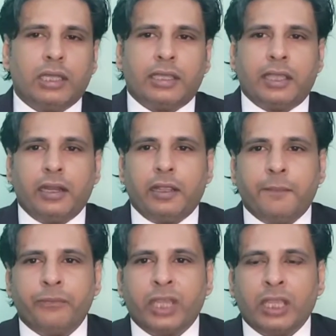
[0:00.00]
kill
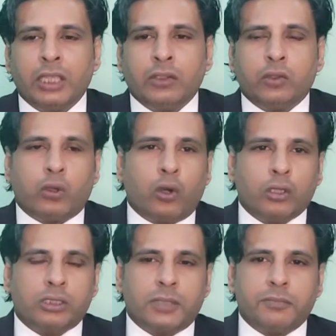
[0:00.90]
him, to
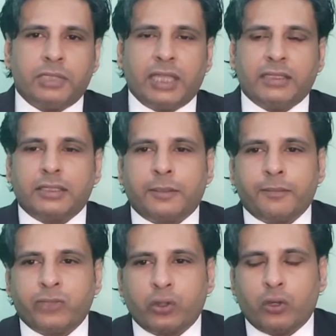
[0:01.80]
cause
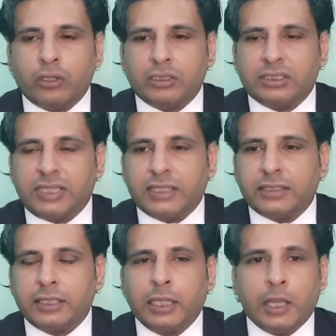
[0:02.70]
his
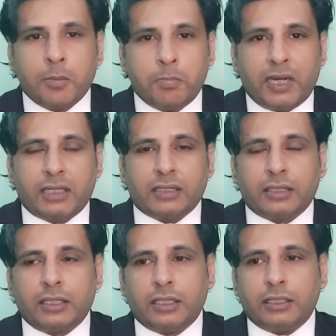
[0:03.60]
death, but
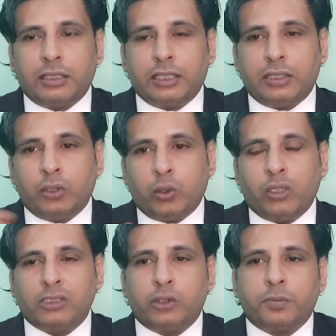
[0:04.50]
the
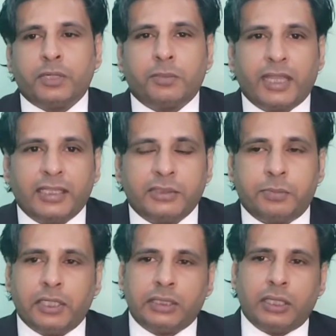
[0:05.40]
door is opened by his
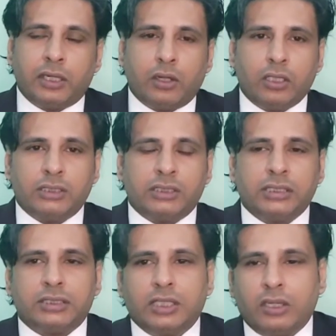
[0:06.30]
brother or his
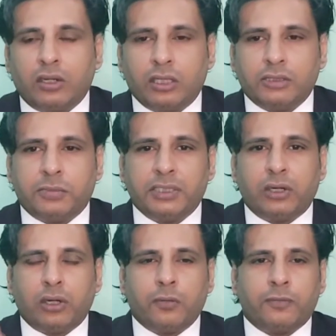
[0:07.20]
sister or his
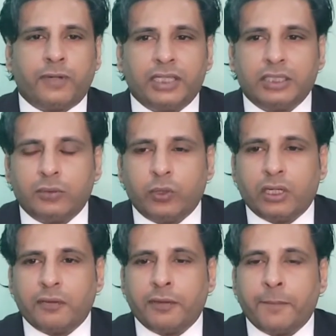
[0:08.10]
mother or father,
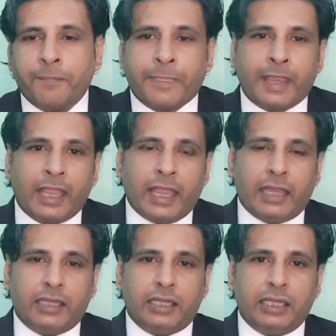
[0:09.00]
whatever,
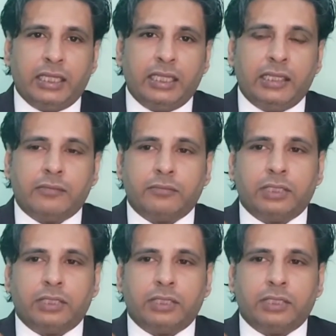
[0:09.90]
and he